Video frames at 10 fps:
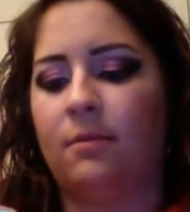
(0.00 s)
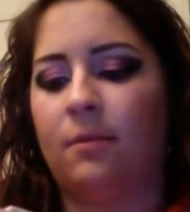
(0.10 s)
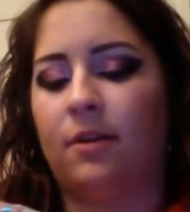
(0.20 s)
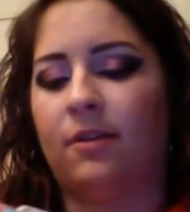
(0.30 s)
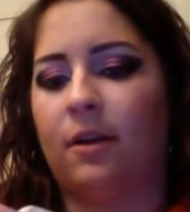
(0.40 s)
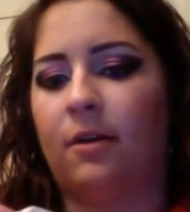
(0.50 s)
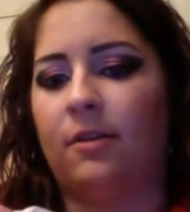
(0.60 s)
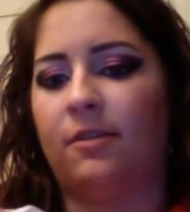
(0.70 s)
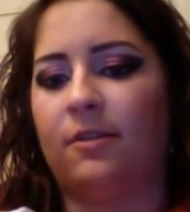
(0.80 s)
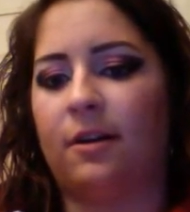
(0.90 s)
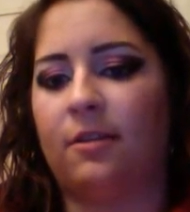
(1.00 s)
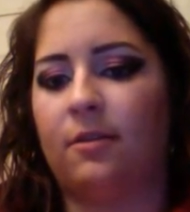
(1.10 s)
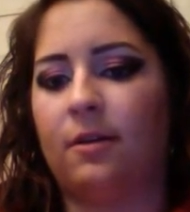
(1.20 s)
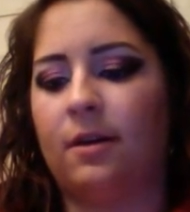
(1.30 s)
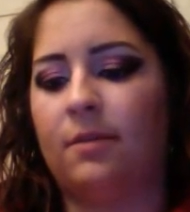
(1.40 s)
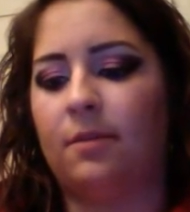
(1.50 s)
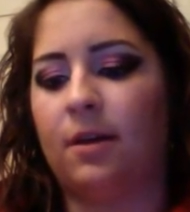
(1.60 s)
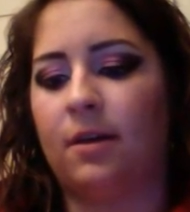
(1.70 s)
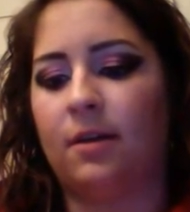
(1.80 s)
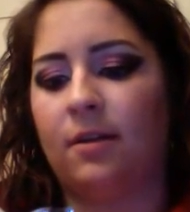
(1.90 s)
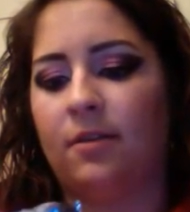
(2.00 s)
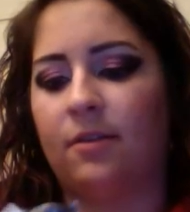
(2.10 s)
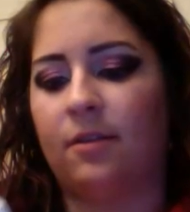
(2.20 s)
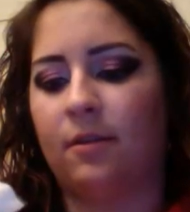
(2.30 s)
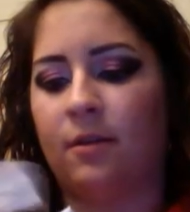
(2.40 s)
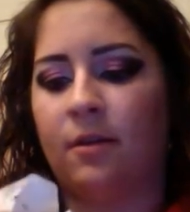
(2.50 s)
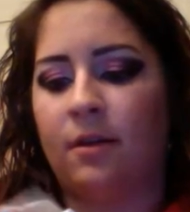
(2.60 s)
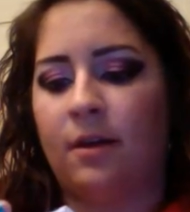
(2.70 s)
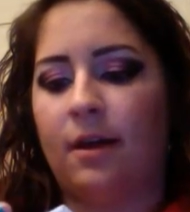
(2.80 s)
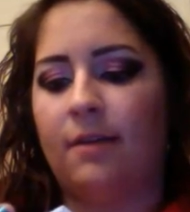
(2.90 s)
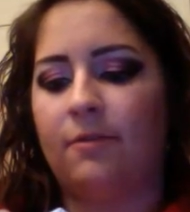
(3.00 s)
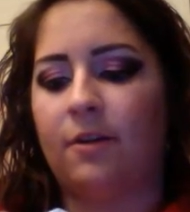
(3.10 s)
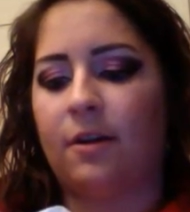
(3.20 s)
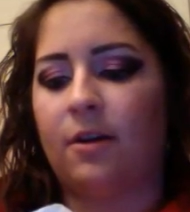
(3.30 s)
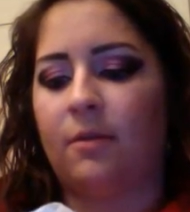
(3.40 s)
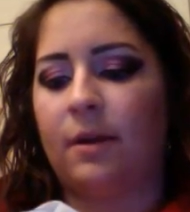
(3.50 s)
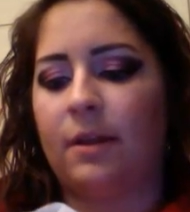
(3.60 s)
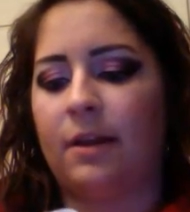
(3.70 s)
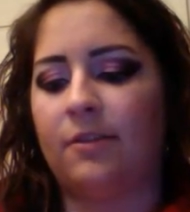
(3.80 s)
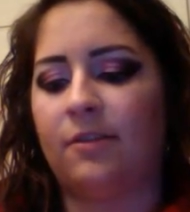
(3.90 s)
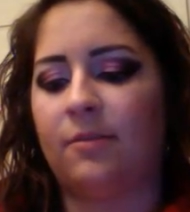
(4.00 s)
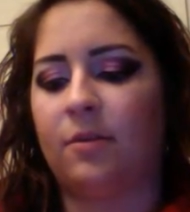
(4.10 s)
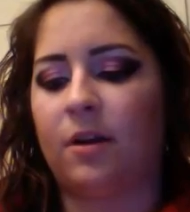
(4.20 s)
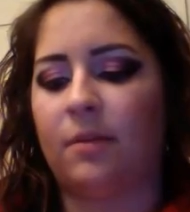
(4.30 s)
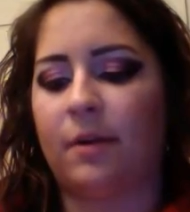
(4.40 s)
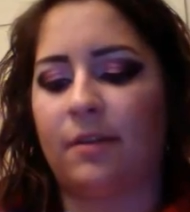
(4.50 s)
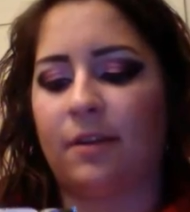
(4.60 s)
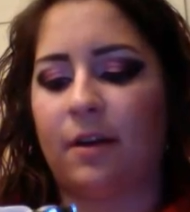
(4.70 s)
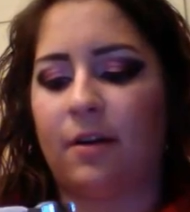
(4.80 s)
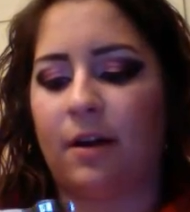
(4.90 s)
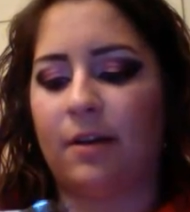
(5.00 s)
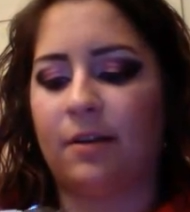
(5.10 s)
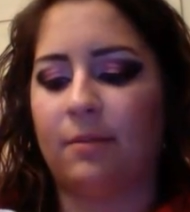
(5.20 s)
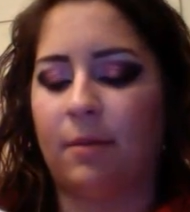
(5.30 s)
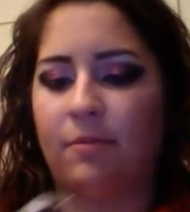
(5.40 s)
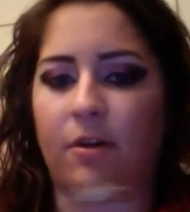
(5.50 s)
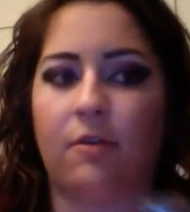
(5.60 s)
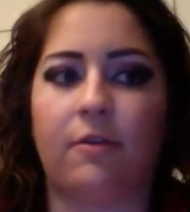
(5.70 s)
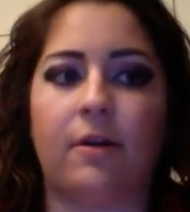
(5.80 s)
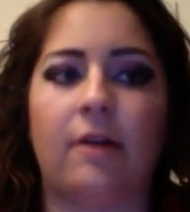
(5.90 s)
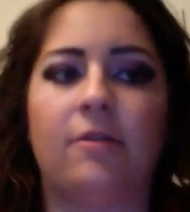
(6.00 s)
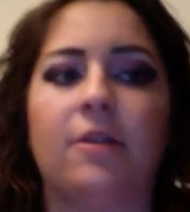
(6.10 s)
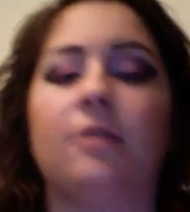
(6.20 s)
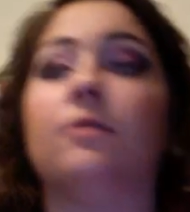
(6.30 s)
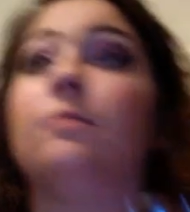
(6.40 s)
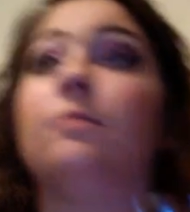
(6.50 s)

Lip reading: mascara stuck to it because after I curl my lashes and put on mascara, I sometimes go for round 2.